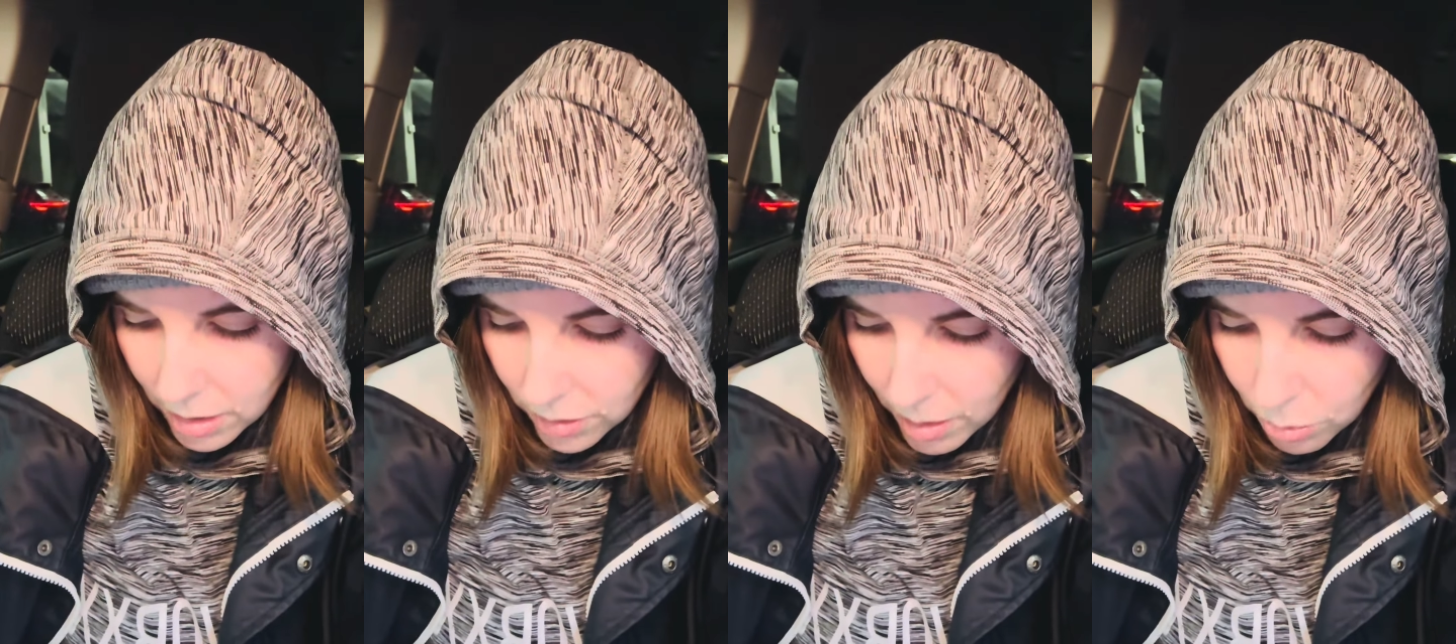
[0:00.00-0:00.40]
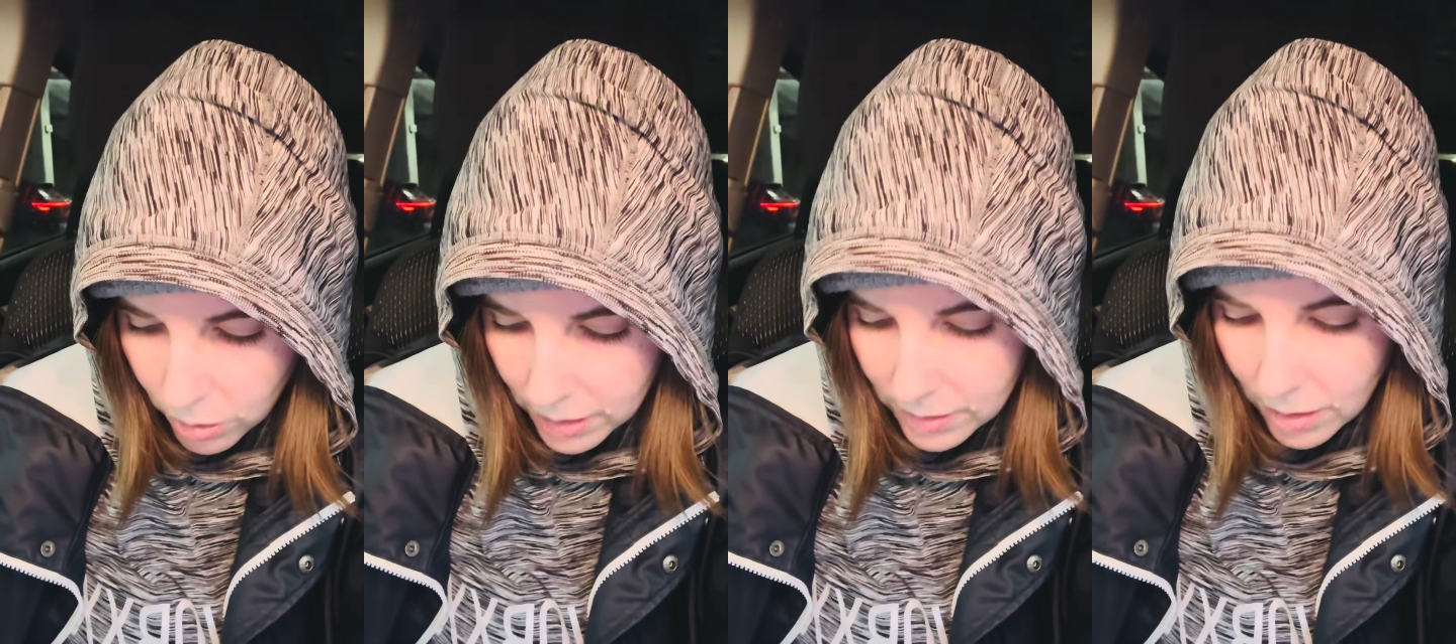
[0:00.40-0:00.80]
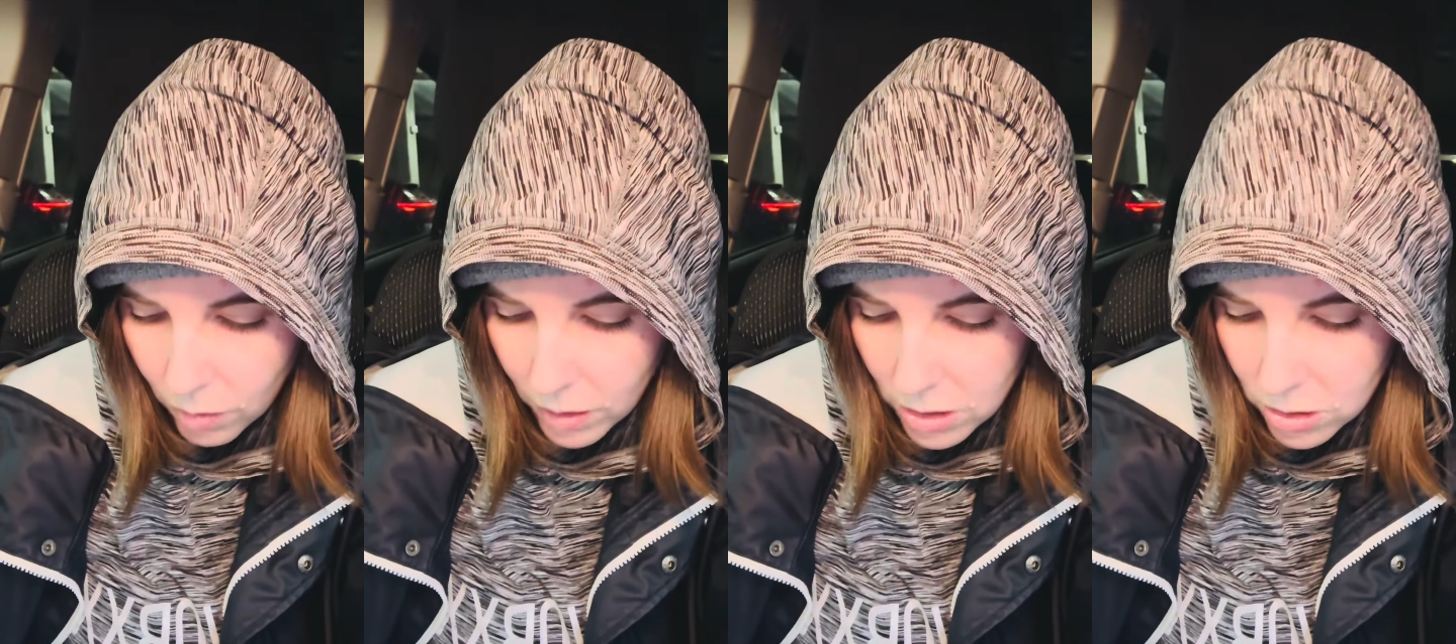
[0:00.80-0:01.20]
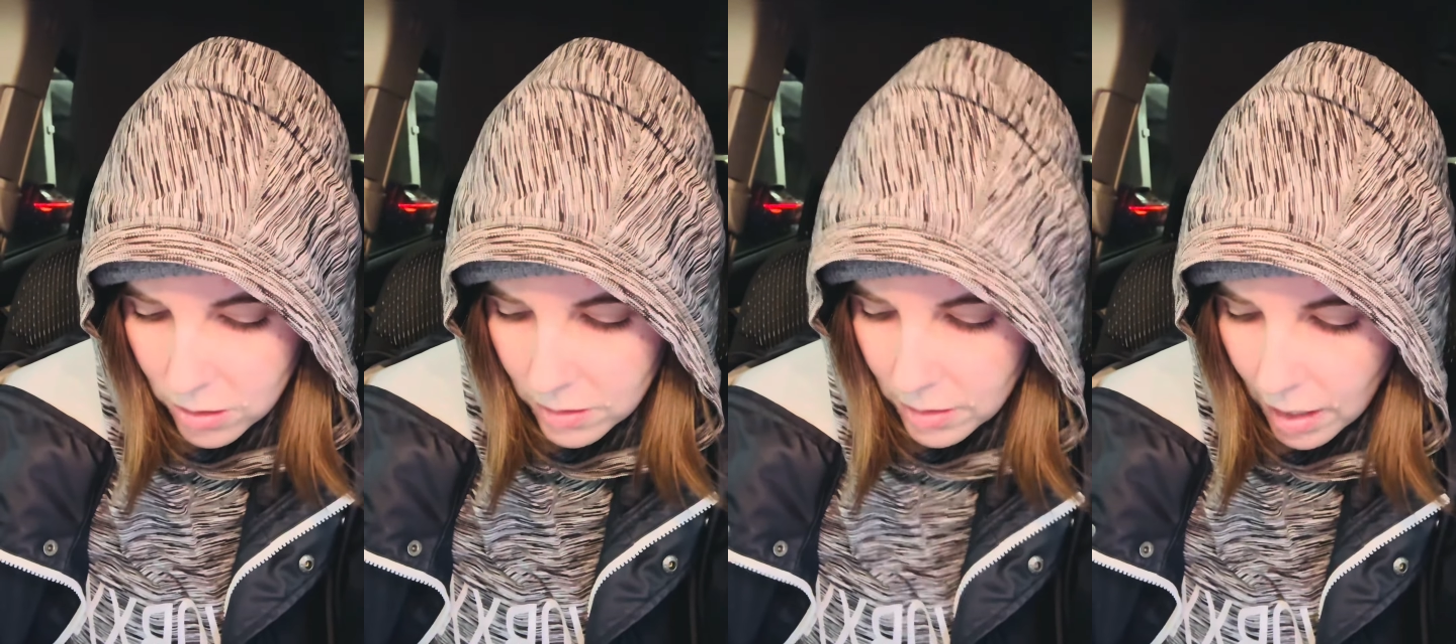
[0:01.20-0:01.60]
that brings
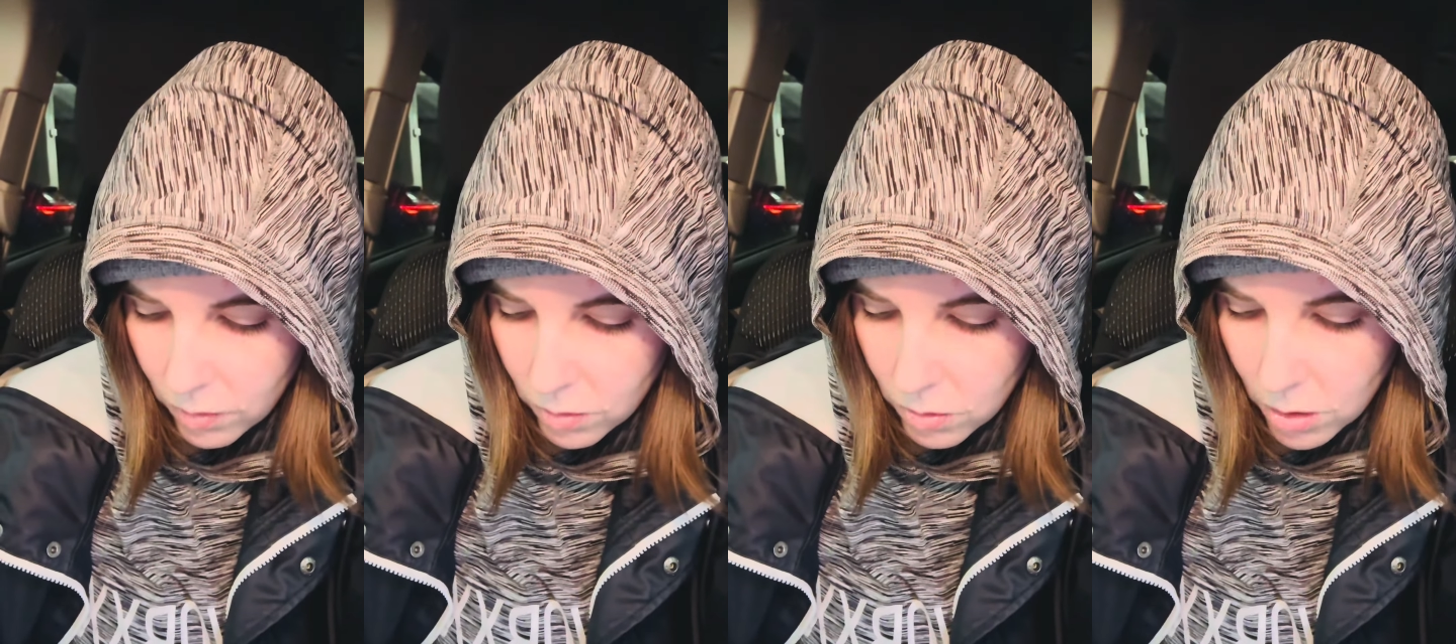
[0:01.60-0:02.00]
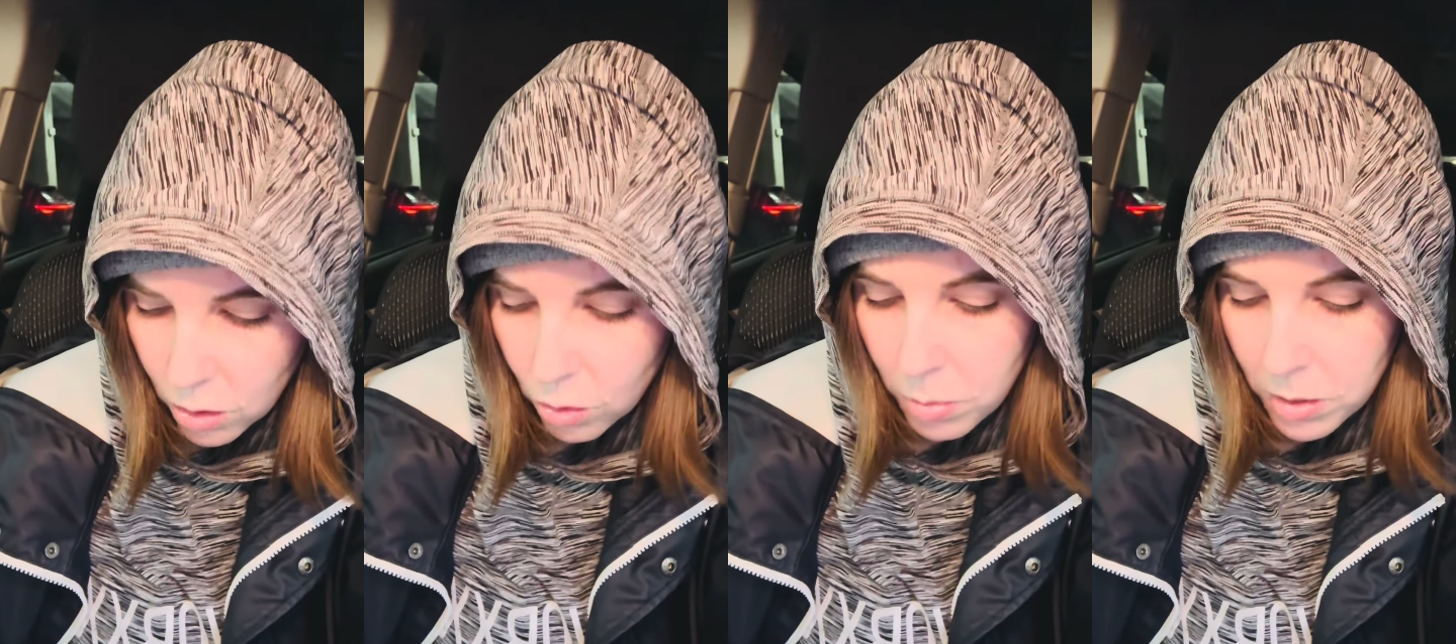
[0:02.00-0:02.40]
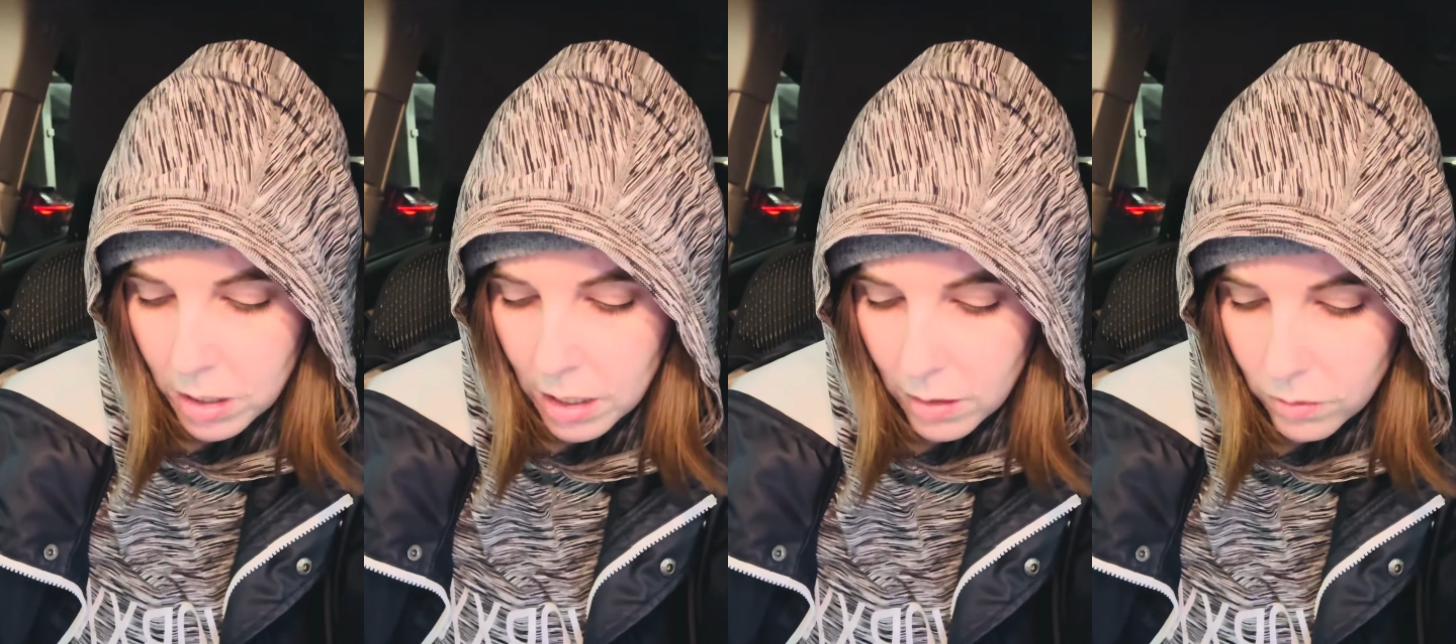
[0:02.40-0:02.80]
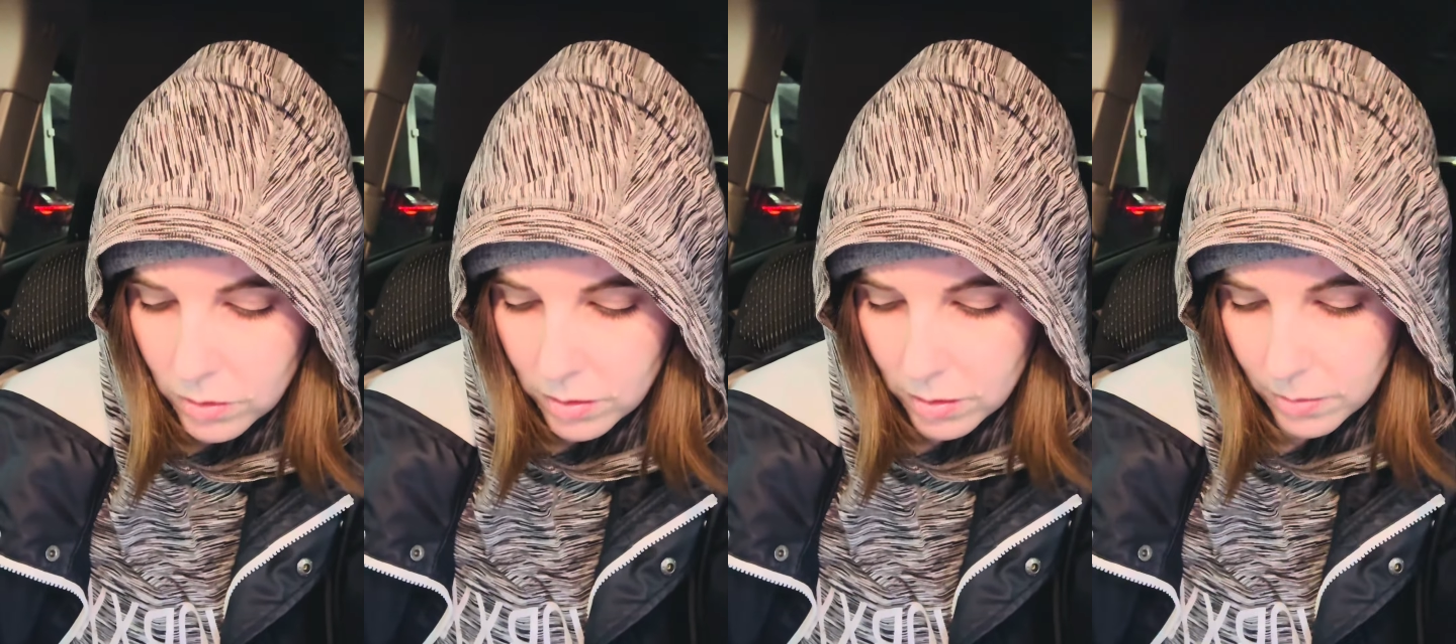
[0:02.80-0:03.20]
salvation to everyone who believes.